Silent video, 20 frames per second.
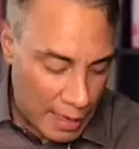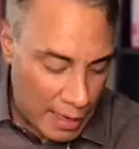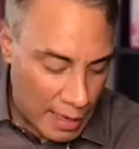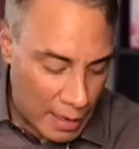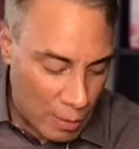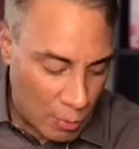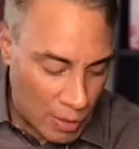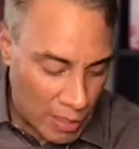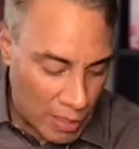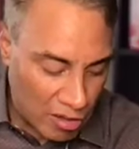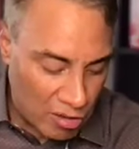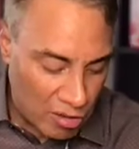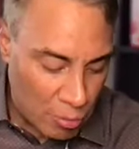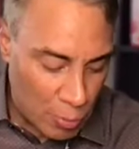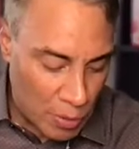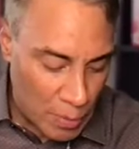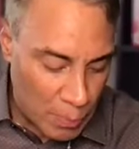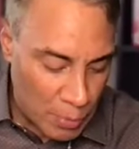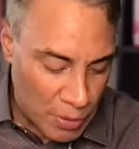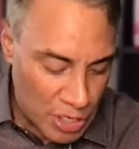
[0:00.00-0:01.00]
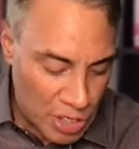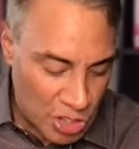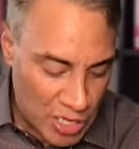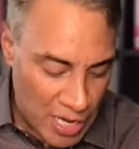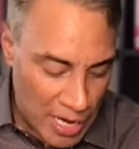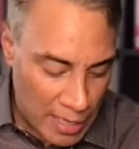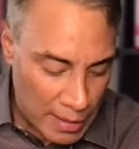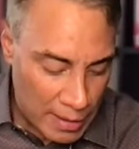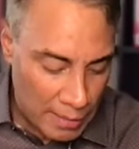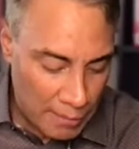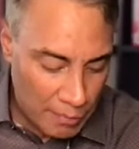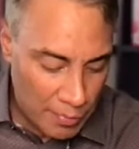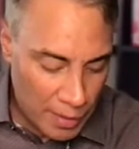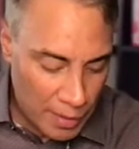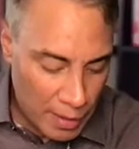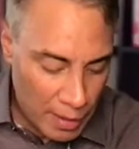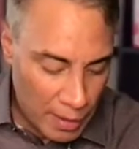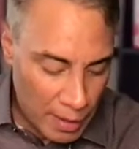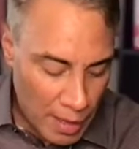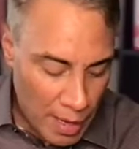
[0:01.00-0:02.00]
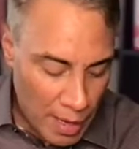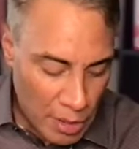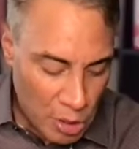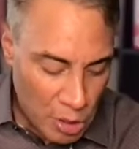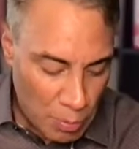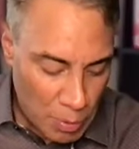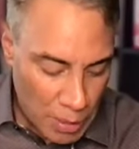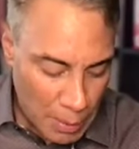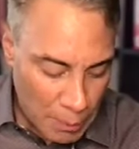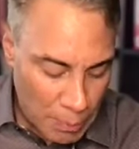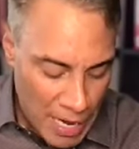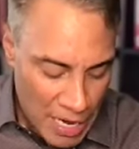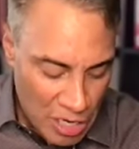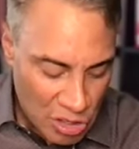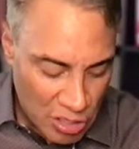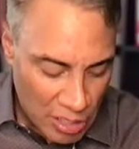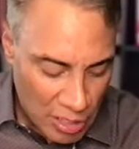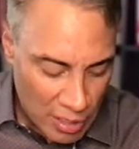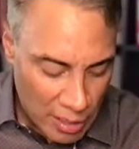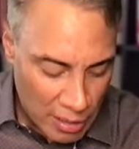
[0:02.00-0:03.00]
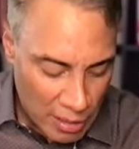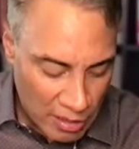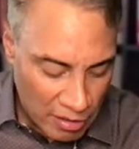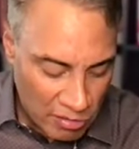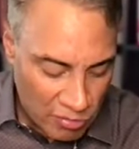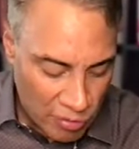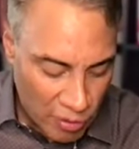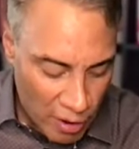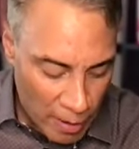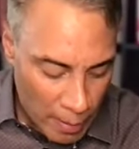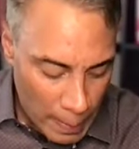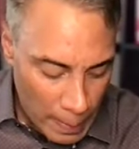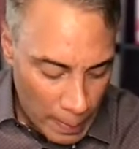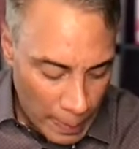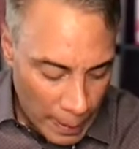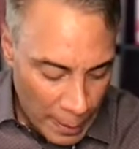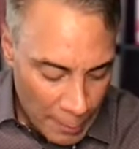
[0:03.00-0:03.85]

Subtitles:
and we appreciate you being patient thus far.